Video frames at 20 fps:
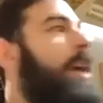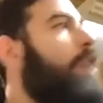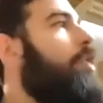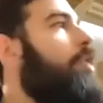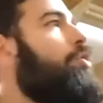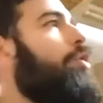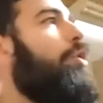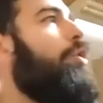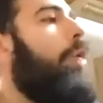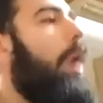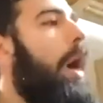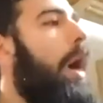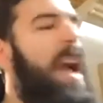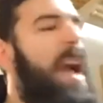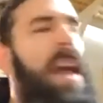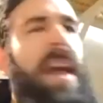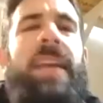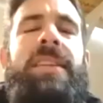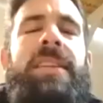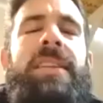So yeah.
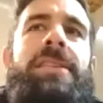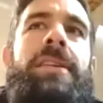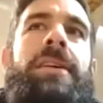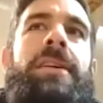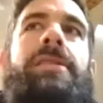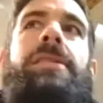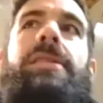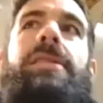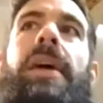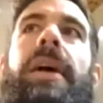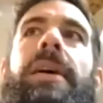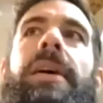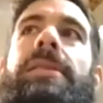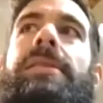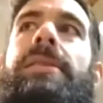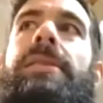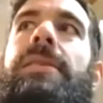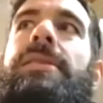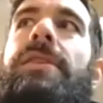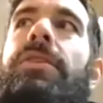it's this it's
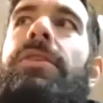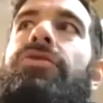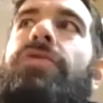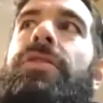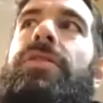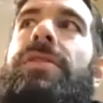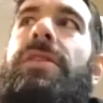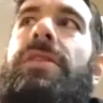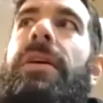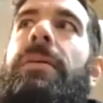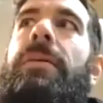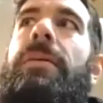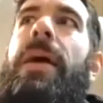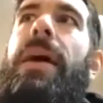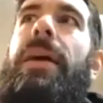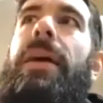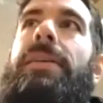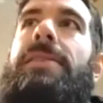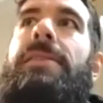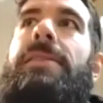this interesting
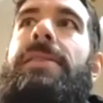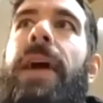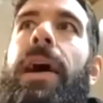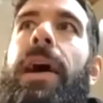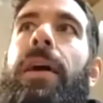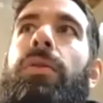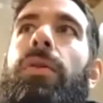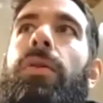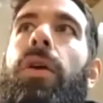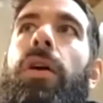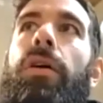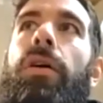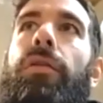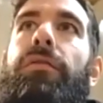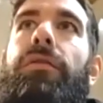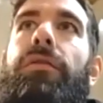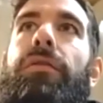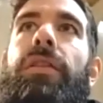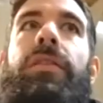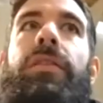mix now of
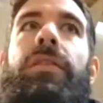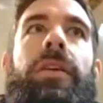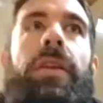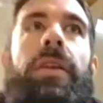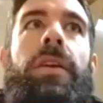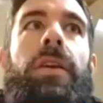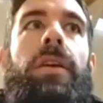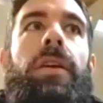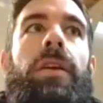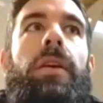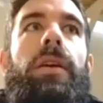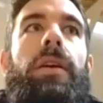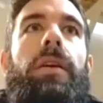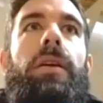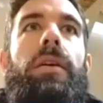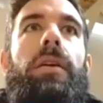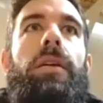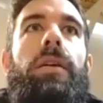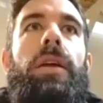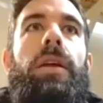the
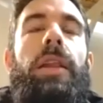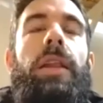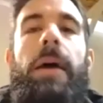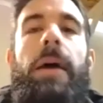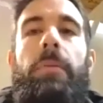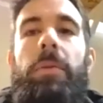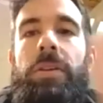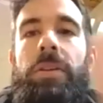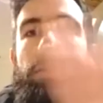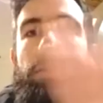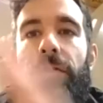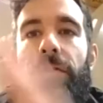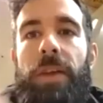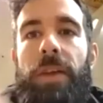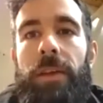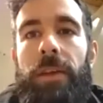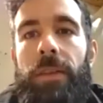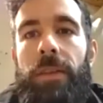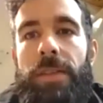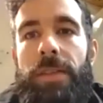collaborative
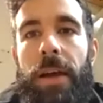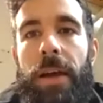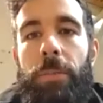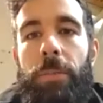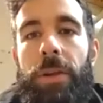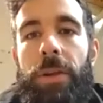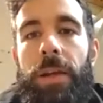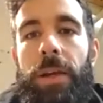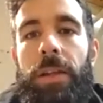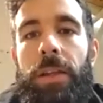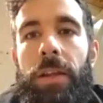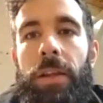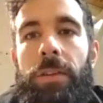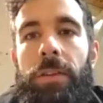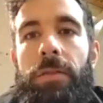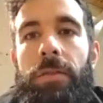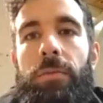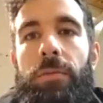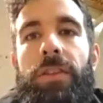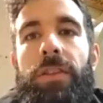thing that's happening in
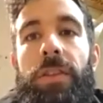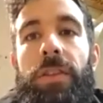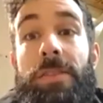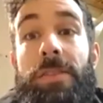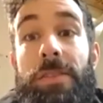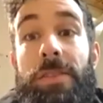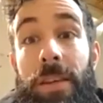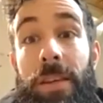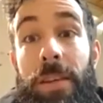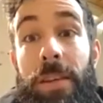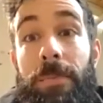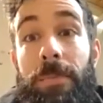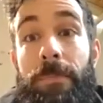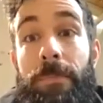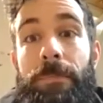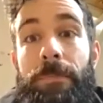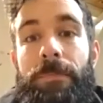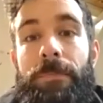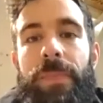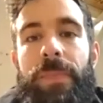London with this
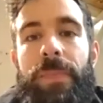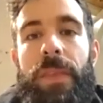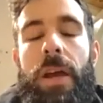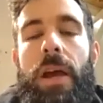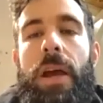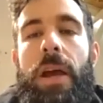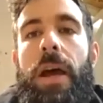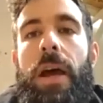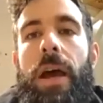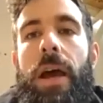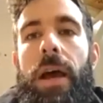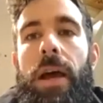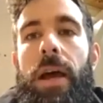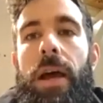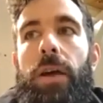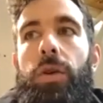team, uh, mm.